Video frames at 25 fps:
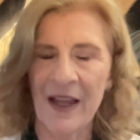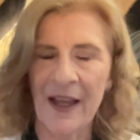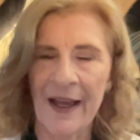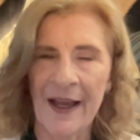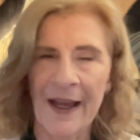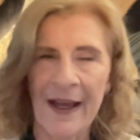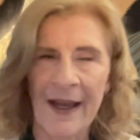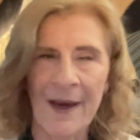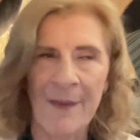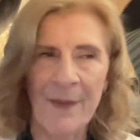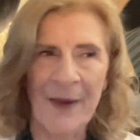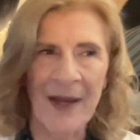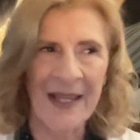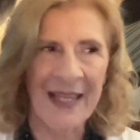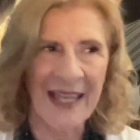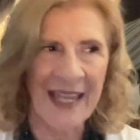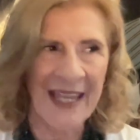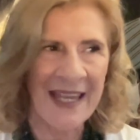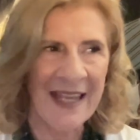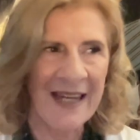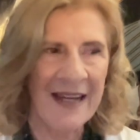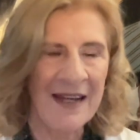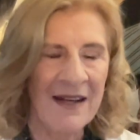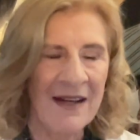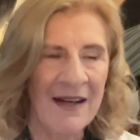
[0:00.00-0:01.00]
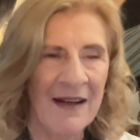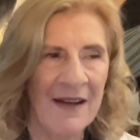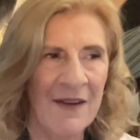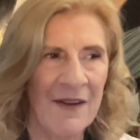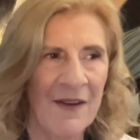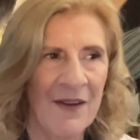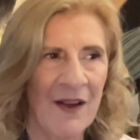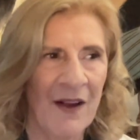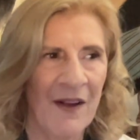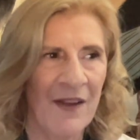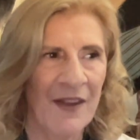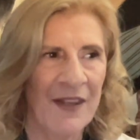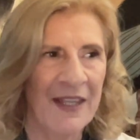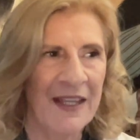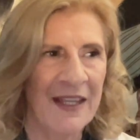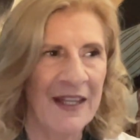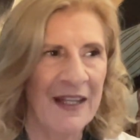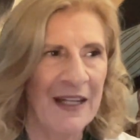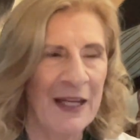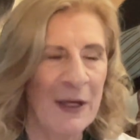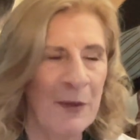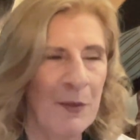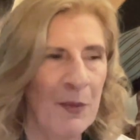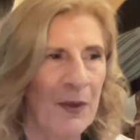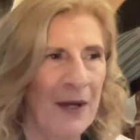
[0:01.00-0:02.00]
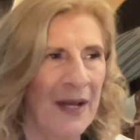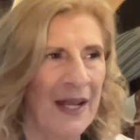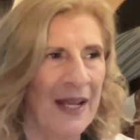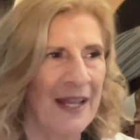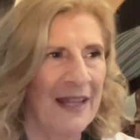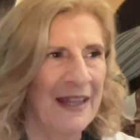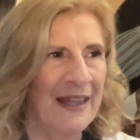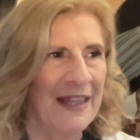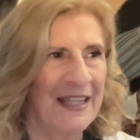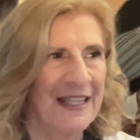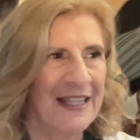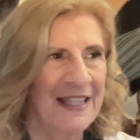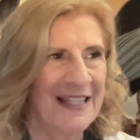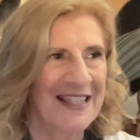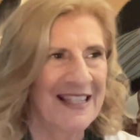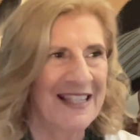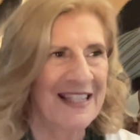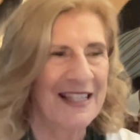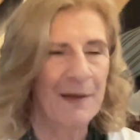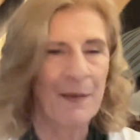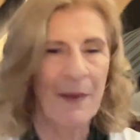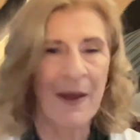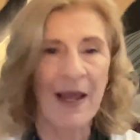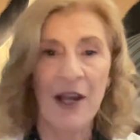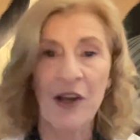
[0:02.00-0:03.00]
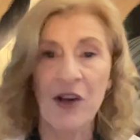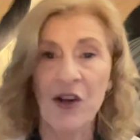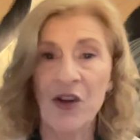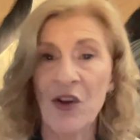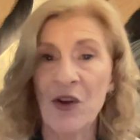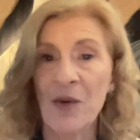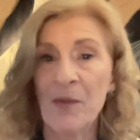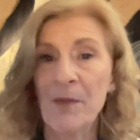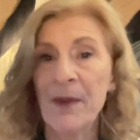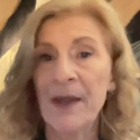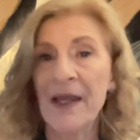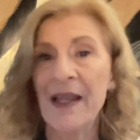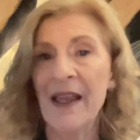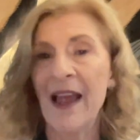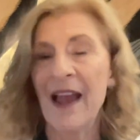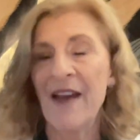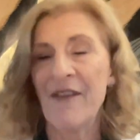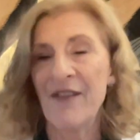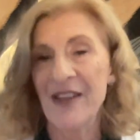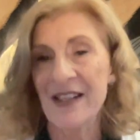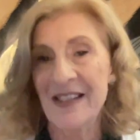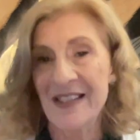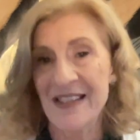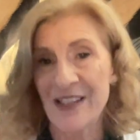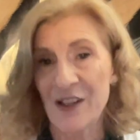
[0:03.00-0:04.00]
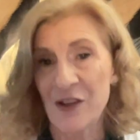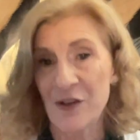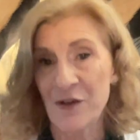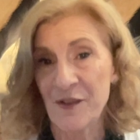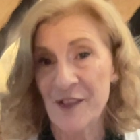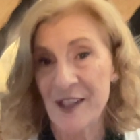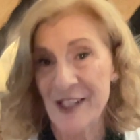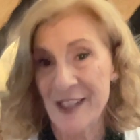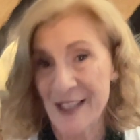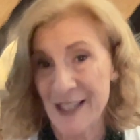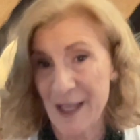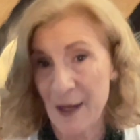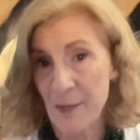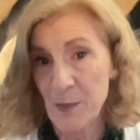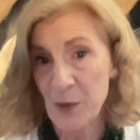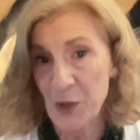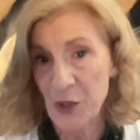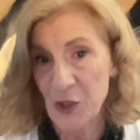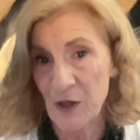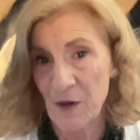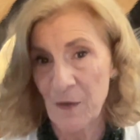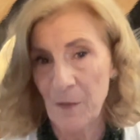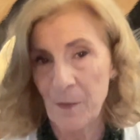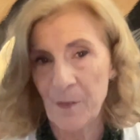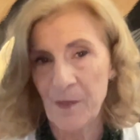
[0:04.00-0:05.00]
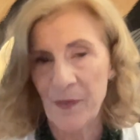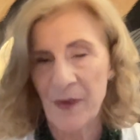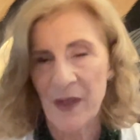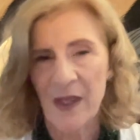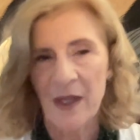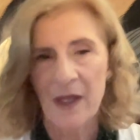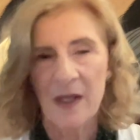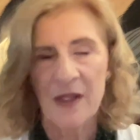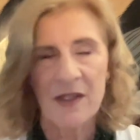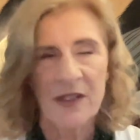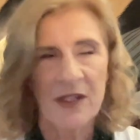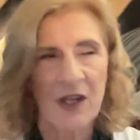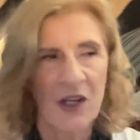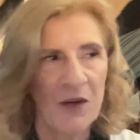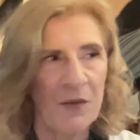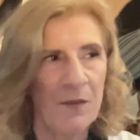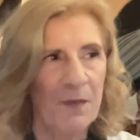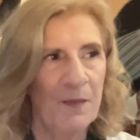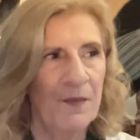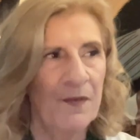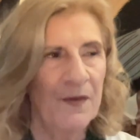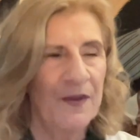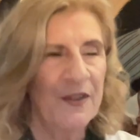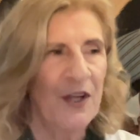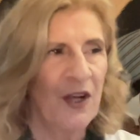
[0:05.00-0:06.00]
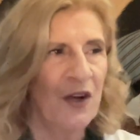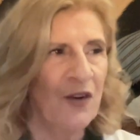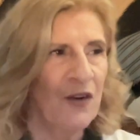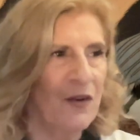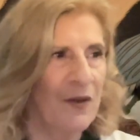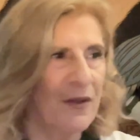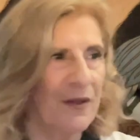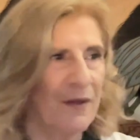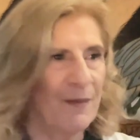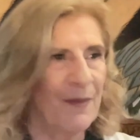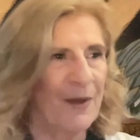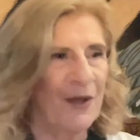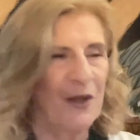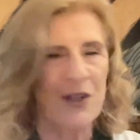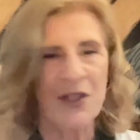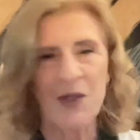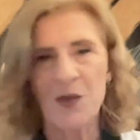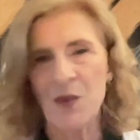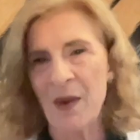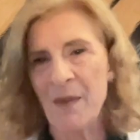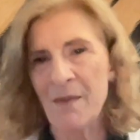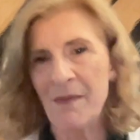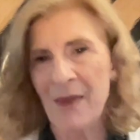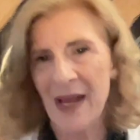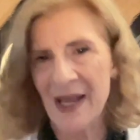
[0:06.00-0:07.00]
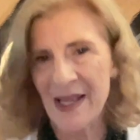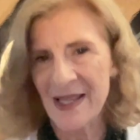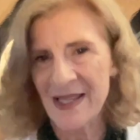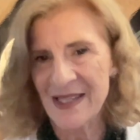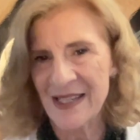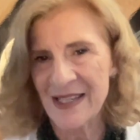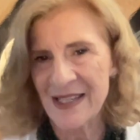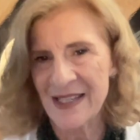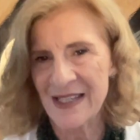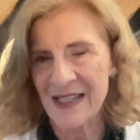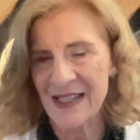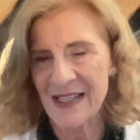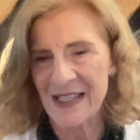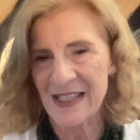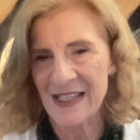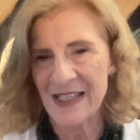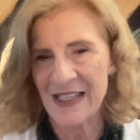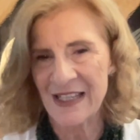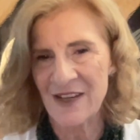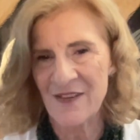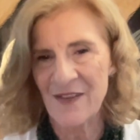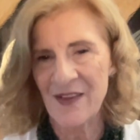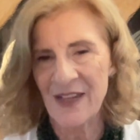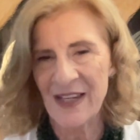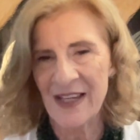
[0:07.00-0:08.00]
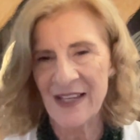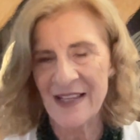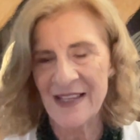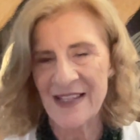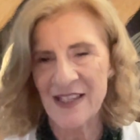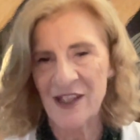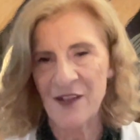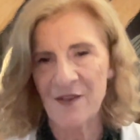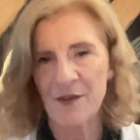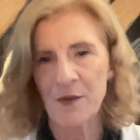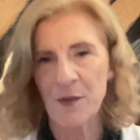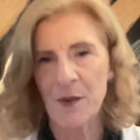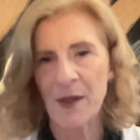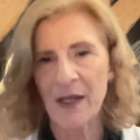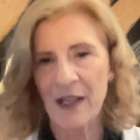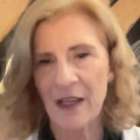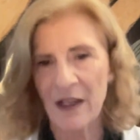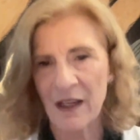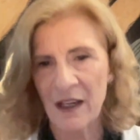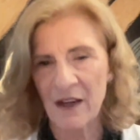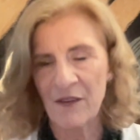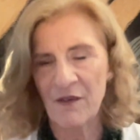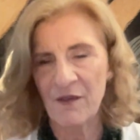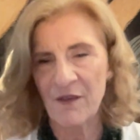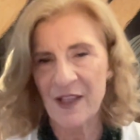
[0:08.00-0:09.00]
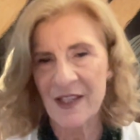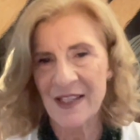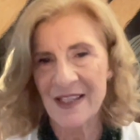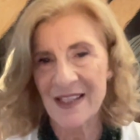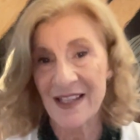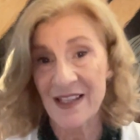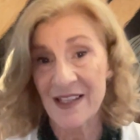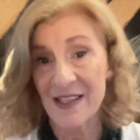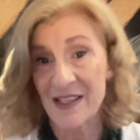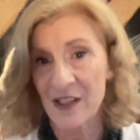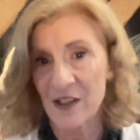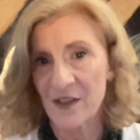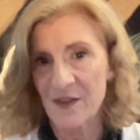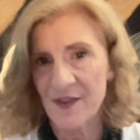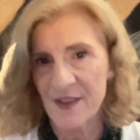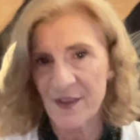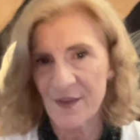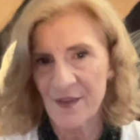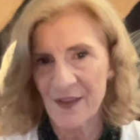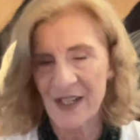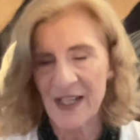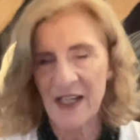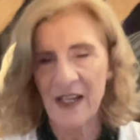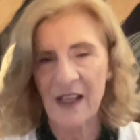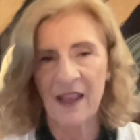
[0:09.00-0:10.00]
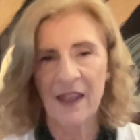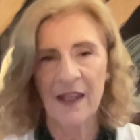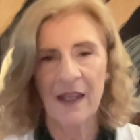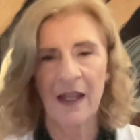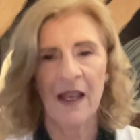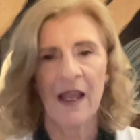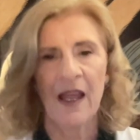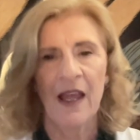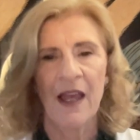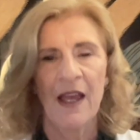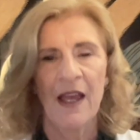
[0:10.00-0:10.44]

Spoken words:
again, I think Libra had this, it's about not being, having self-deception. Don't, because we're masters at deceiving ourselves. We can convince ourselves of anything.